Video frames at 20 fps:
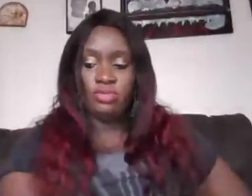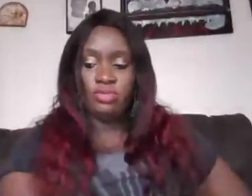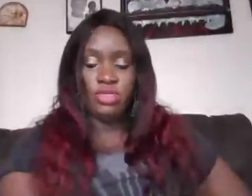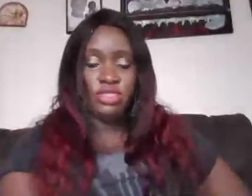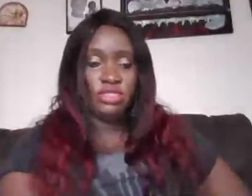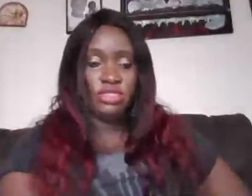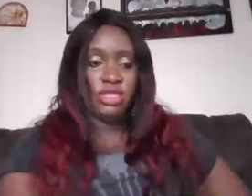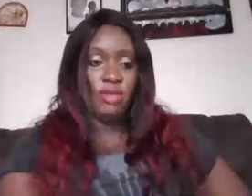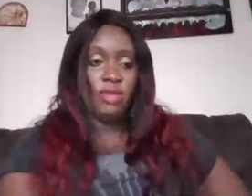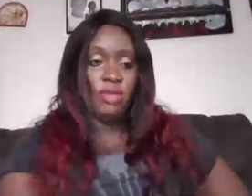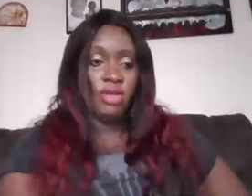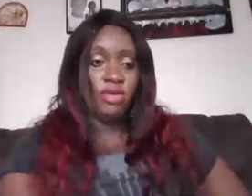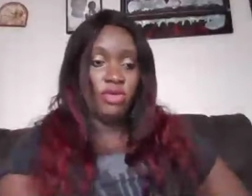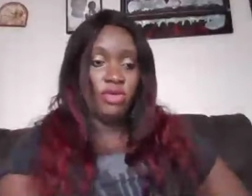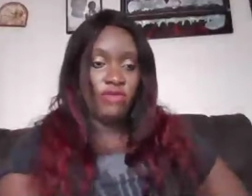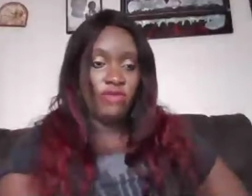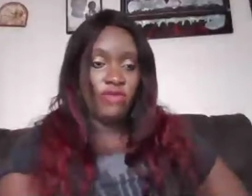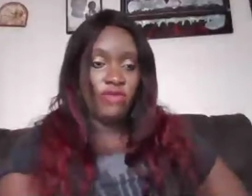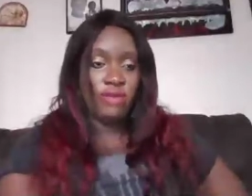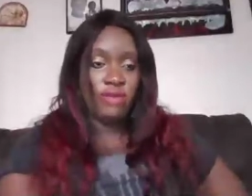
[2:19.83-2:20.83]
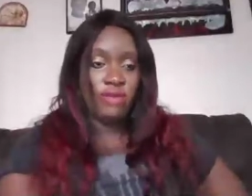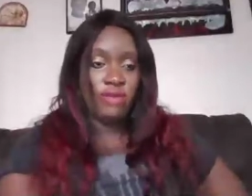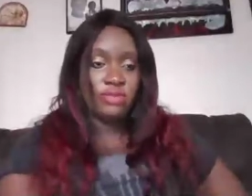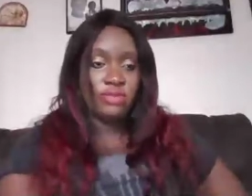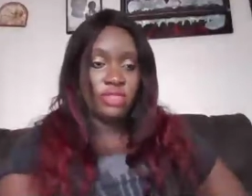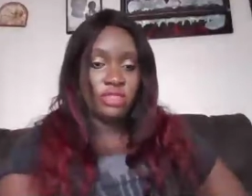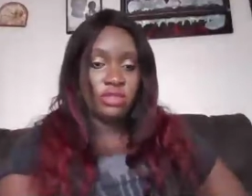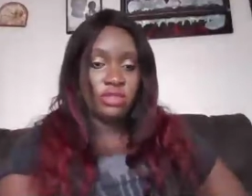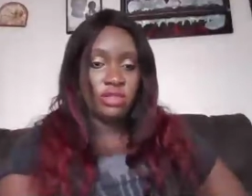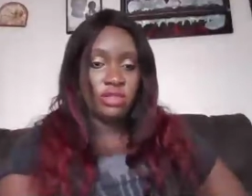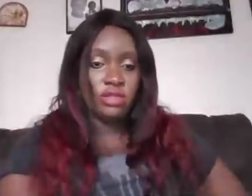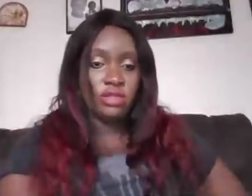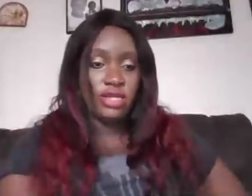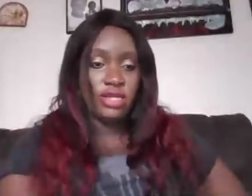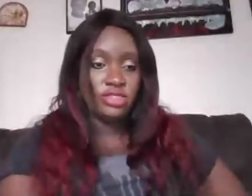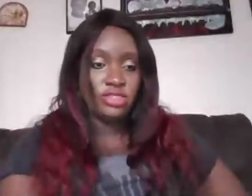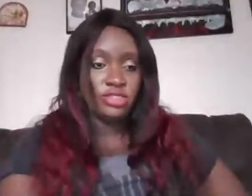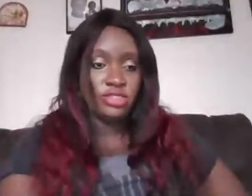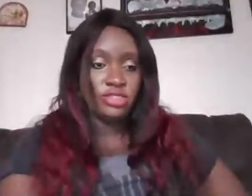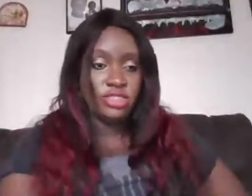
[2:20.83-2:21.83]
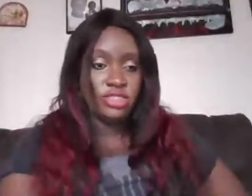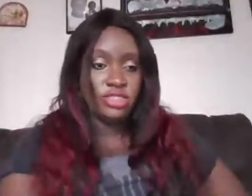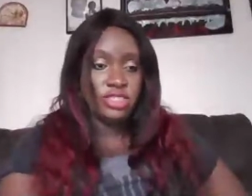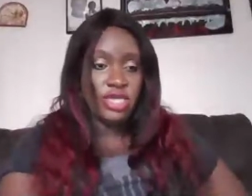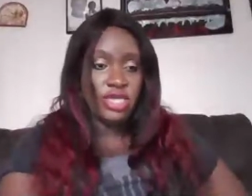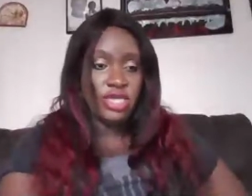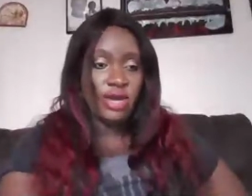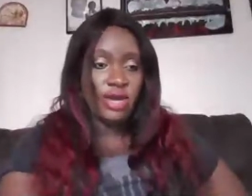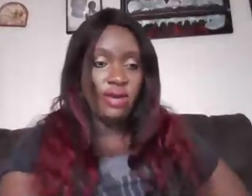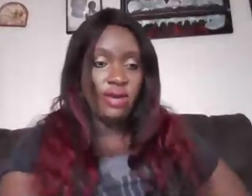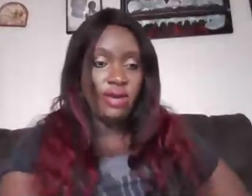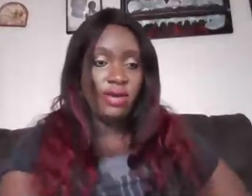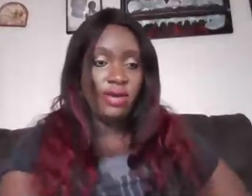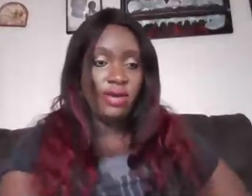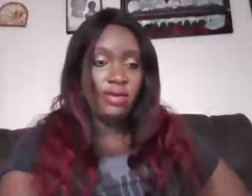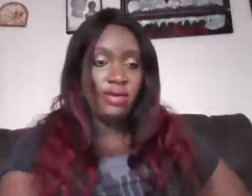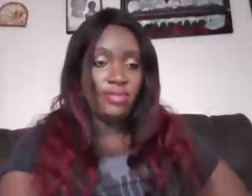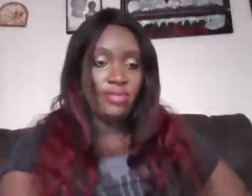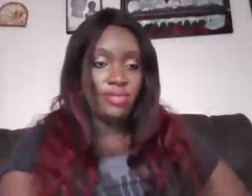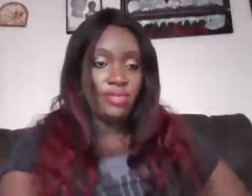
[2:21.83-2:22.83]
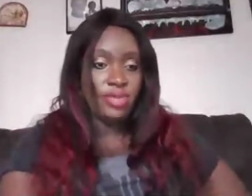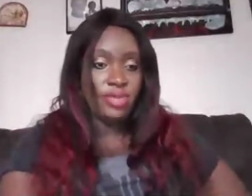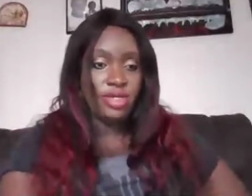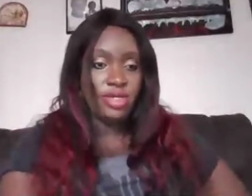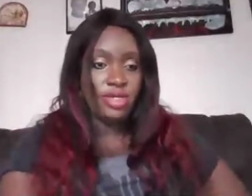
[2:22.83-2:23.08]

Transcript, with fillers: Please let me know if I'm still online. Just, tap